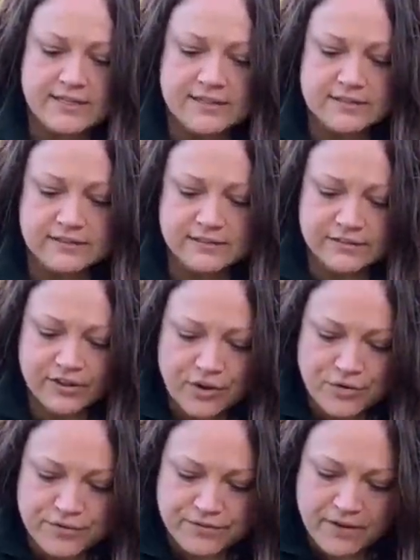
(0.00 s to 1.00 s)

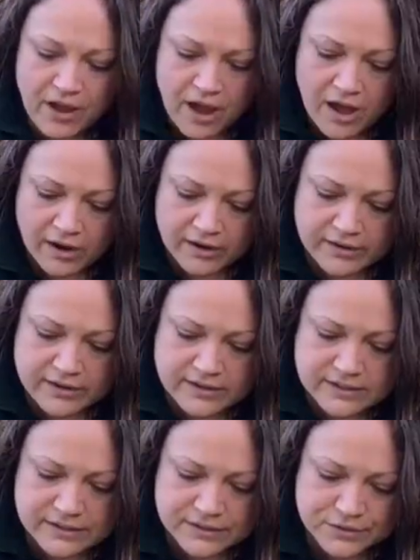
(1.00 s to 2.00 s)
so far,
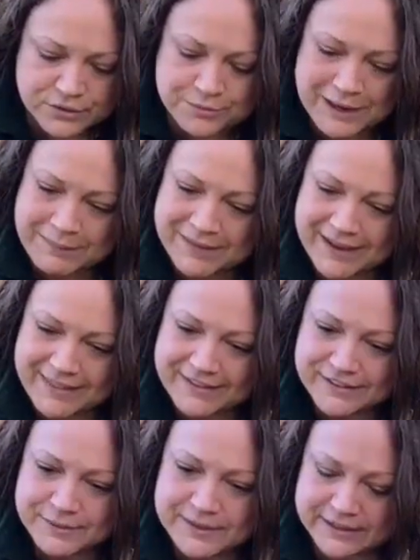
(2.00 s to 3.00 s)
oh, maybe on
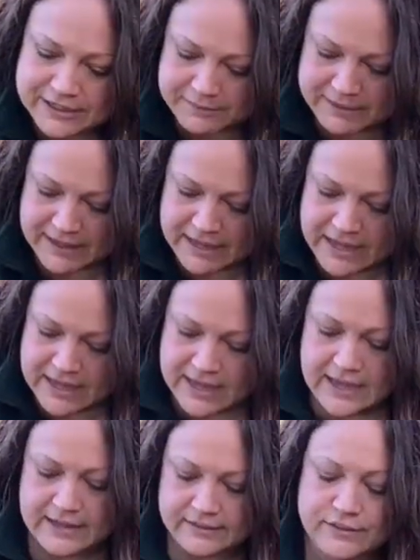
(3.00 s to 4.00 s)
this one a little bit,
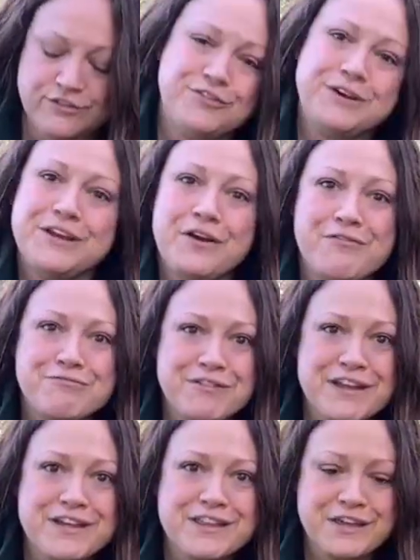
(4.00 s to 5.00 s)
it's doing
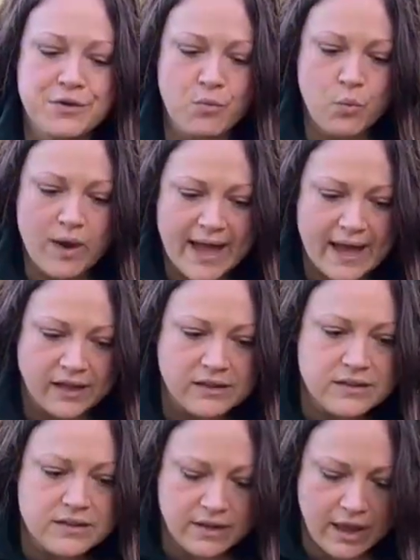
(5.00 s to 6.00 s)
really
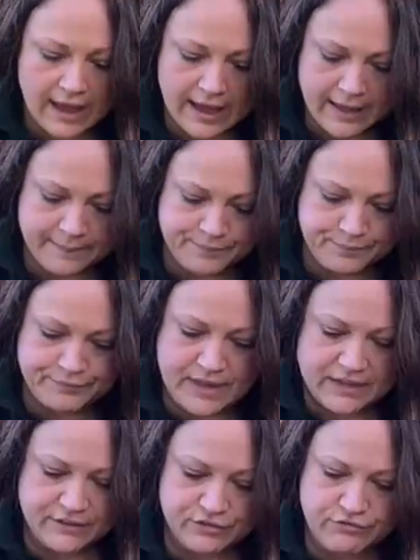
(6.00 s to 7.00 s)
well. Um,
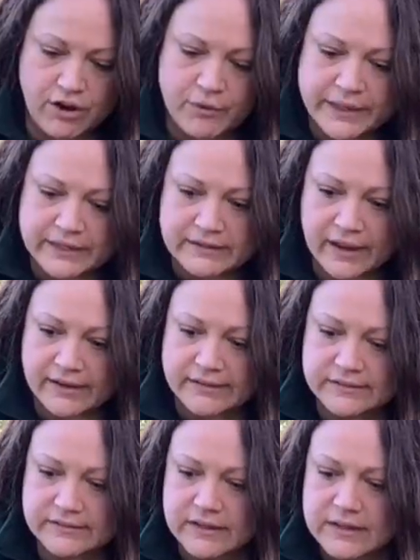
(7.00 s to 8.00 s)
it's growing
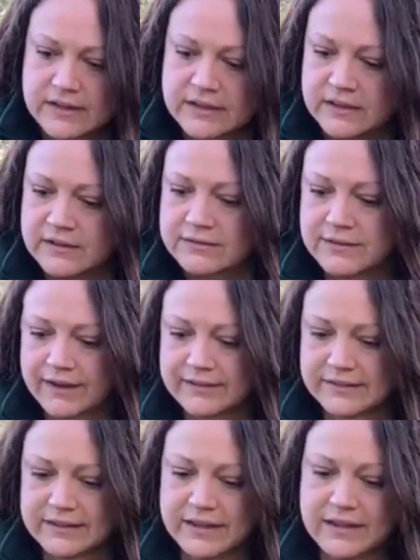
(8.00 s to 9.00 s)
nice
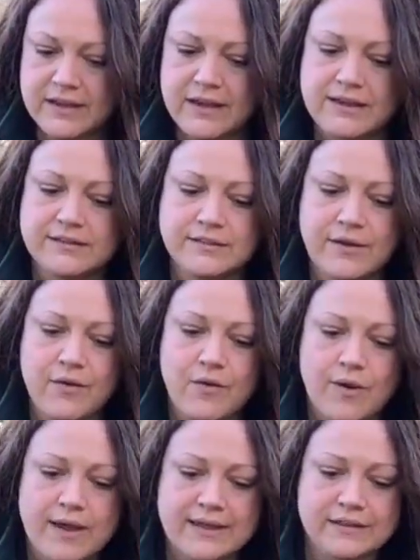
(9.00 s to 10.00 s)
nicely,
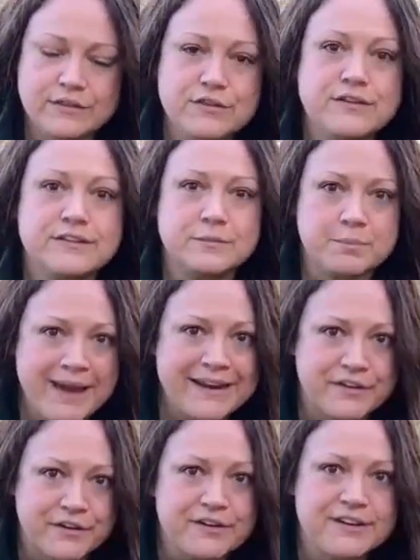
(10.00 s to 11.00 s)
so it looks
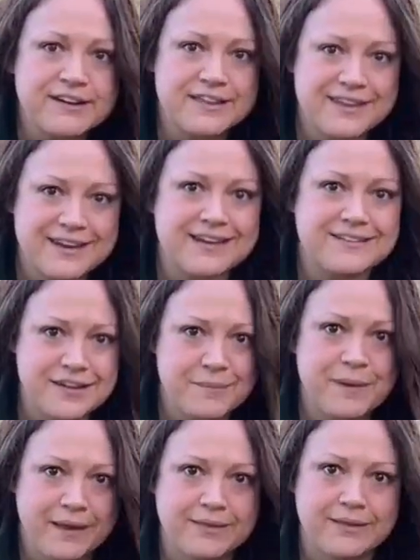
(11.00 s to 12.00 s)
better than it
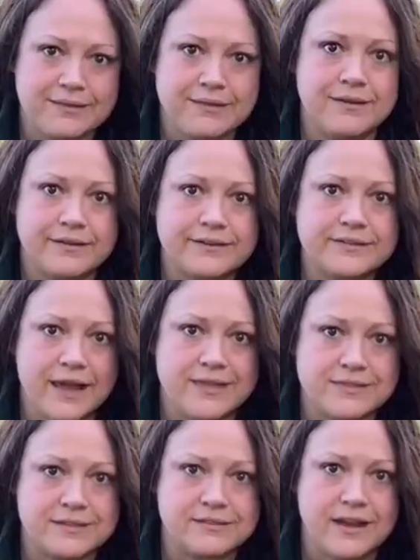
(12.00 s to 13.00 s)
typically looks at
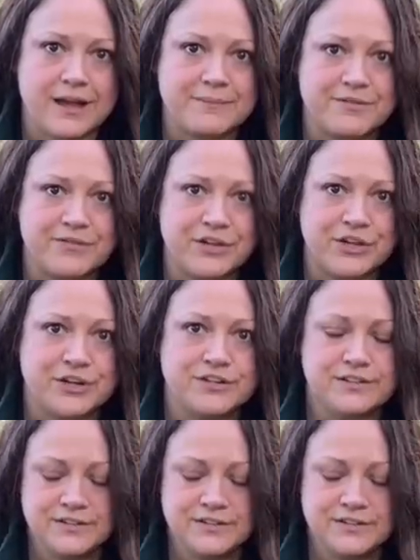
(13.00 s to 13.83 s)
this time of year.